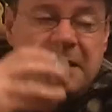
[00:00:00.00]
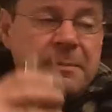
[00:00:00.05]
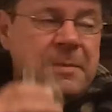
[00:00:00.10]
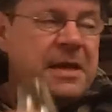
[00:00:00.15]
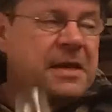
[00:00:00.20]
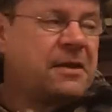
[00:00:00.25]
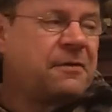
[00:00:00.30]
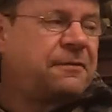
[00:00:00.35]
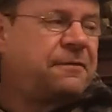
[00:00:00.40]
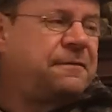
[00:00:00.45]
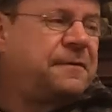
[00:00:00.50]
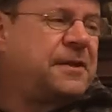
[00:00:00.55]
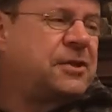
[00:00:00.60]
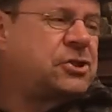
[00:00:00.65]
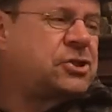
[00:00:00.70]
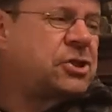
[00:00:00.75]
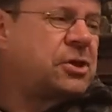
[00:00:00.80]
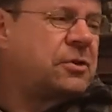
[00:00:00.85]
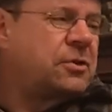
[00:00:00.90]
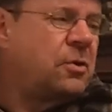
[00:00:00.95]
They make a
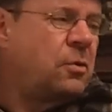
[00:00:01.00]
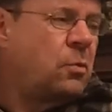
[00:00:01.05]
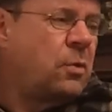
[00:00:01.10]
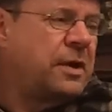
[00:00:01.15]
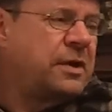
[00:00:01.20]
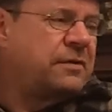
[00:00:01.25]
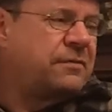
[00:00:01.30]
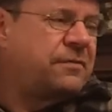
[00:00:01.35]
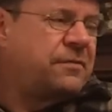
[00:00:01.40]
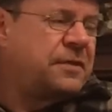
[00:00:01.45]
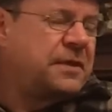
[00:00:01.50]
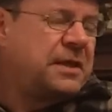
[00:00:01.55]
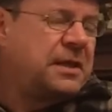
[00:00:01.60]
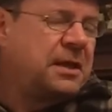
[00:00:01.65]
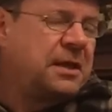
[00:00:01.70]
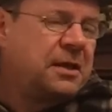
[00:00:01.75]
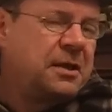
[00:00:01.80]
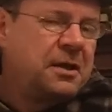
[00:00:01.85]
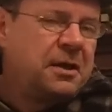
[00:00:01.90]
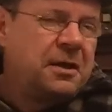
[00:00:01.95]
feature that one of
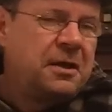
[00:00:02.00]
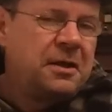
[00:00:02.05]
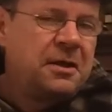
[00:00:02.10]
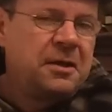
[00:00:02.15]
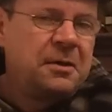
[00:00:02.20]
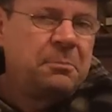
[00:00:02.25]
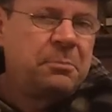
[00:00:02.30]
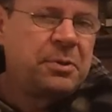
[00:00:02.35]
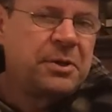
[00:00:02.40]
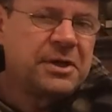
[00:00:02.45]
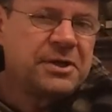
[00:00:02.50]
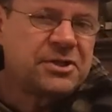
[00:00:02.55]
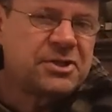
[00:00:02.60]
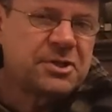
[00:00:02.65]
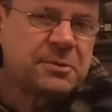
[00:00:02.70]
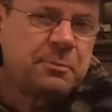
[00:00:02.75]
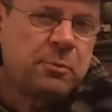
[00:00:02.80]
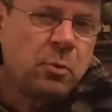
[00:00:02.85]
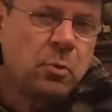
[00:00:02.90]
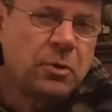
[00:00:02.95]
the
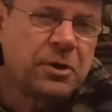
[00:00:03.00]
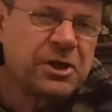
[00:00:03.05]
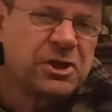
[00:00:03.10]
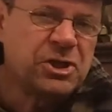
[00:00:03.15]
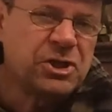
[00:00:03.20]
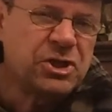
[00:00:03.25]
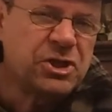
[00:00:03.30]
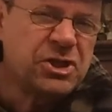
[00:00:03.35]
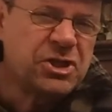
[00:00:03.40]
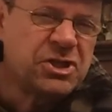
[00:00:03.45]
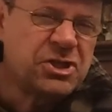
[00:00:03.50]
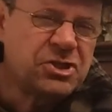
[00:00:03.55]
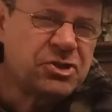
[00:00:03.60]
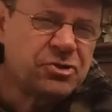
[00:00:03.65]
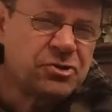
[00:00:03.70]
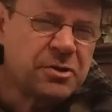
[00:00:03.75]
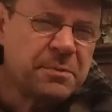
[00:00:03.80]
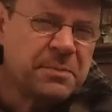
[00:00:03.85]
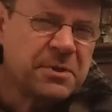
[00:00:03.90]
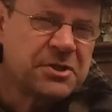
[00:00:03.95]
principal
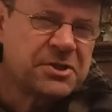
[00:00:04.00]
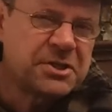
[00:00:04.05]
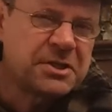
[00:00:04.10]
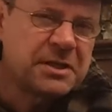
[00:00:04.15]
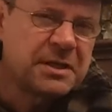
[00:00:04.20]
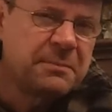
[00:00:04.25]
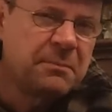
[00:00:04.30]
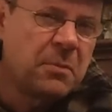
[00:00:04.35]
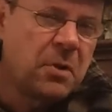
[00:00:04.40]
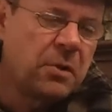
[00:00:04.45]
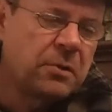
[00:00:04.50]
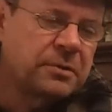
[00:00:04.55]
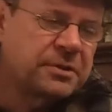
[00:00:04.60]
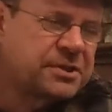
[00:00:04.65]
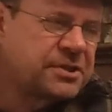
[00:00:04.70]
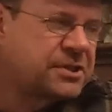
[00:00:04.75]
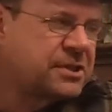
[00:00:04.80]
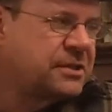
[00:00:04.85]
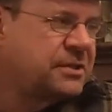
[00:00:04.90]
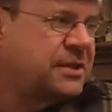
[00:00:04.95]
contributory
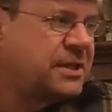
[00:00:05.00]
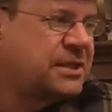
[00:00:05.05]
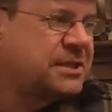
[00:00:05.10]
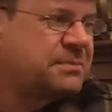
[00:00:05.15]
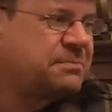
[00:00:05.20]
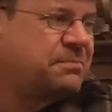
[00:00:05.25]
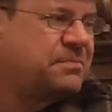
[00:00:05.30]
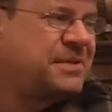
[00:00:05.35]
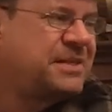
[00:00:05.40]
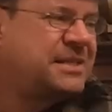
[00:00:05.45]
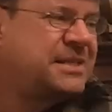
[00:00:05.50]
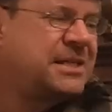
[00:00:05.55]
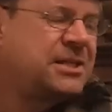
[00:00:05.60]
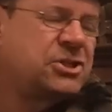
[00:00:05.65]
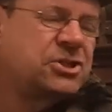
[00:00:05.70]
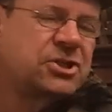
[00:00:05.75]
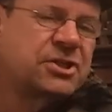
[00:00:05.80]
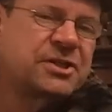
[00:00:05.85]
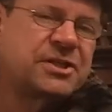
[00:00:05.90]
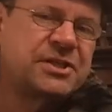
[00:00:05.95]
malts in this
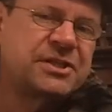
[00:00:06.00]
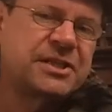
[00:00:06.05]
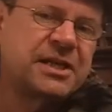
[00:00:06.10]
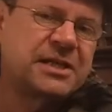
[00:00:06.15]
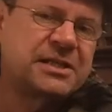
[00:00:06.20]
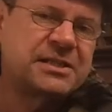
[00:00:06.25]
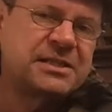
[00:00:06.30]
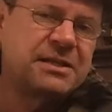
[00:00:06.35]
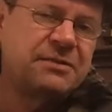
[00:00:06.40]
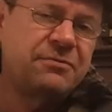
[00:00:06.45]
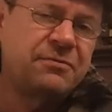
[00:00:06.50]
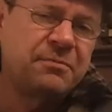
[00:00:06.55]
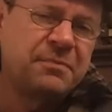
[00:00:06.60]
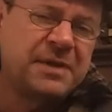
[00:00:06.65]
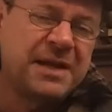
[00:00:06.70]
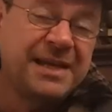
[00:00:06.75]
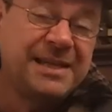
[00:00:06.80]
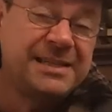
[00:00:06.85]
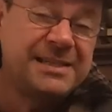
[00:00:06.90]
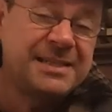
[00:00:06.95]
Teacher's 60
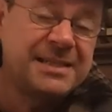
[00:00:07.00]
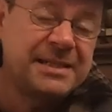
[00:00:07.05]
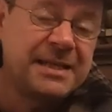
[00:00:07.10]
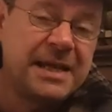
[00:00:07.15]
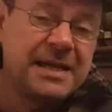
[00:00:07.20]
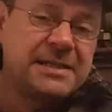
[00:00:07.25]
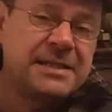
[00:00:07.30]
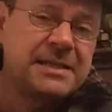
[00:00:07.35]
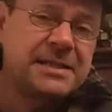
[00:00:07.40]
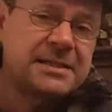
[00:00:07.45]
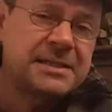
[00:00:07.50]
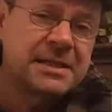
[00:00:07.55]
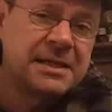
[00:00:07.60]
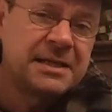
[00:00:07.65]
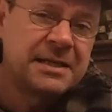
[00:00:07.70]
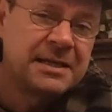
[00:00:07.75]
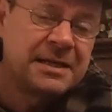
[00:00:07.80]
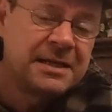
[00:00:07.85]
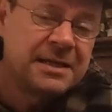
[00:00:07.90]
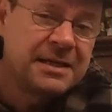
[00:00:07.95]
from 1980s
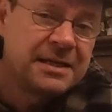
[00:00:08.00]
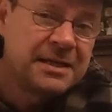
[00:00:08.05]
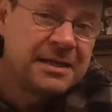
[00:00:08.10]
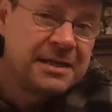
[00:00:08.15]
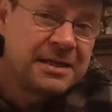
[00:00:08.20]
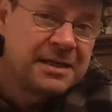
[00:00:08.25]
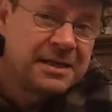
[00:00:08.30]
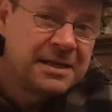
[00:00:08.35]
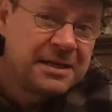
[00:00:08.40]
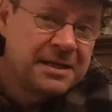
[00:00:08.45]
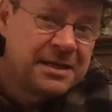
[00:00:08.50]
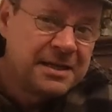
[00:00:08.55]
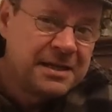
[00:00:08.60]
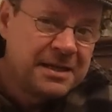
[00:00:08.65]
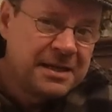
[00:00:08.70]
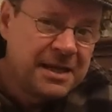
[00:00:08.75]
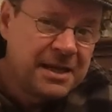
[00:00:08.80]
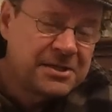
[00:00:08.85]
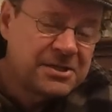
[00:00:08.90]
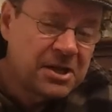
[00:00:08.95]

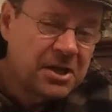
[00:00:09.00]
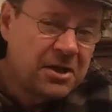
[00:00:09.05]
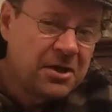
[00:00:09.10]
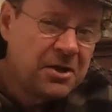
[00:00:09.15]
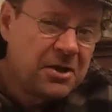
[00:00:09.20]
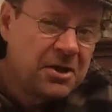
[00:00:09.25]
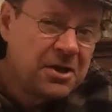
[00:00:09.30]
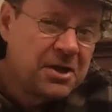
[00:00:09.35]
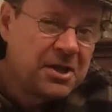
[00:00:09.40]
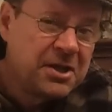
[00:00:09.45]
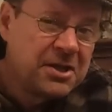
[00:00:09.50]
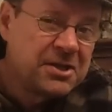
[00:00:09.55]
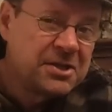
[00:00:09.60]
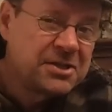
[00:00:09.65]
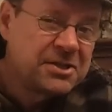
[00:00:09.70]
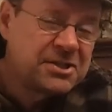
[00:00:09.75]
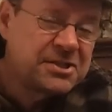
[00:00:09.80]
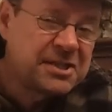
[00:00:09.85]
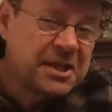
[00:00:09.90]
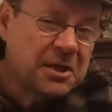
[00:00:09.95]
is a
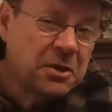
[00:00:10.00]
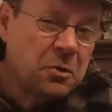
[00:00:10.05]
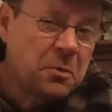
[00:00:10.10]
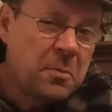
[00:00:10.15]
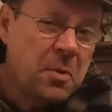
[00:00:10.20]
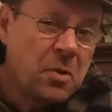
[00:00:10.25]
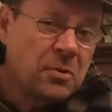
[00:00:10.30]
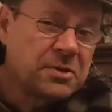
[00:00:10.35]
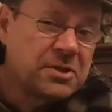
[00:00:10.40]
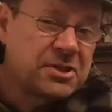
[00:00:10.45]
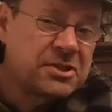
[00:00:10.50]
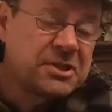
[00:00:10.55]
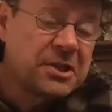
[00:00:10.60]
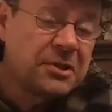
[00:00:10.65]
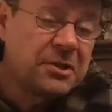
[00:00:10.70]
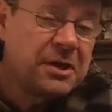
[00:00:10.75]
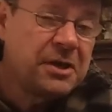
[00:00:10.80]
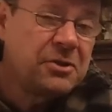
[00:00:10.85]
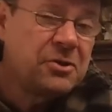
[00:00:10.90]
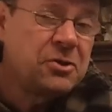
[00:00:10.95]
single malt
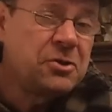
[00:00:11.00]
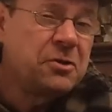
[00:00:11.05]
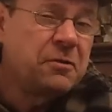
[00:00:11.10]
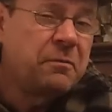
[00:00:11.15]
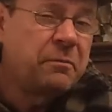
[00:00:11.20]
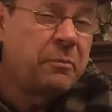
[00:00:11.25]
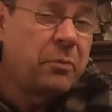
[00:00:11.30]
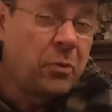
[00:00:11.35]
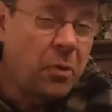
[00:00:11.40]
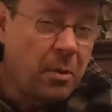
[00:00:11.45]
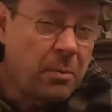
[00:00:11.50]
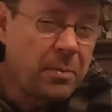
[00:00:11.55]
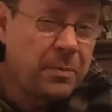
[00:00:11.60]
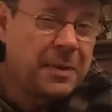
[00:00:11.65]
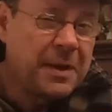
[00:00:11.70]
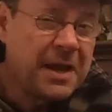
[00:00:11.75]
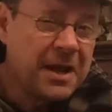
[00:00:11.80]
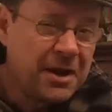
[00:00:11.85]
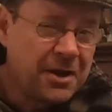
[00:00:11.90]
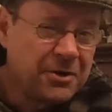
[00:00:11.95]
distillery that you've
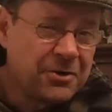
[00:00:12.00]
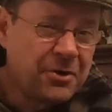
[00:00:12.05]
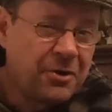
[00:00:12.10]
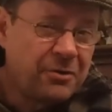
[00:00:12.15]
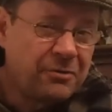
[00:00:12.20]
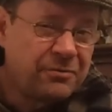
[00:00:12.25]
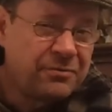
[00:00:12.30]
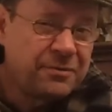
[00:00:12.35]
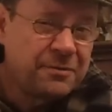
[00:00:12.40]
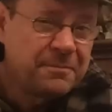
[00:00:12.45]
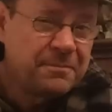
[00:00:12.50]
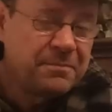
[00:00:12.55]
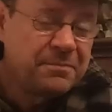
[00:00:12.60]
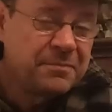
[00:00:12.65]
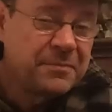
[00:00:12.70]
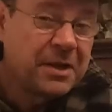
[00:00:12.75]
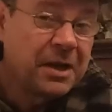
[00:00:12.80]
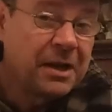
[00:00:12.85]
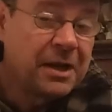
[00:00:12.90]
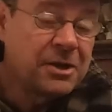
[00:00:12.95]
probably heard of,
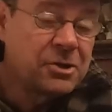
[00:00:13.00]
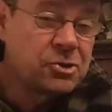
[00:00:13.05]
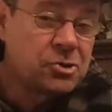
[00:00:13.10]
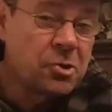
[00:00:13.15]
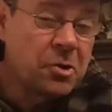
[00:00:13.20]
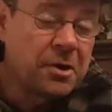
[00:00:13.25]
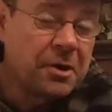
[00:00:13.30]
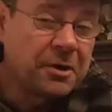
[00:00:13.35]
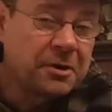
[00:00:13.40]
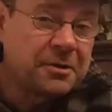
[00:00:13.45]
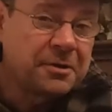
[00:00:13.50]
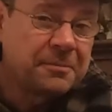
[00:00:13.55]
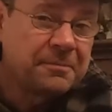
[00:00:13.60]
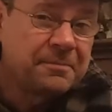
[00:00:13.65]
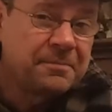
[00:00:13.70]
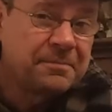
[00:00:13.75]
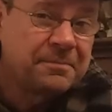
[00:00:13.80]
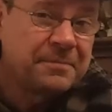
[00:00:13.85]
Glendronach.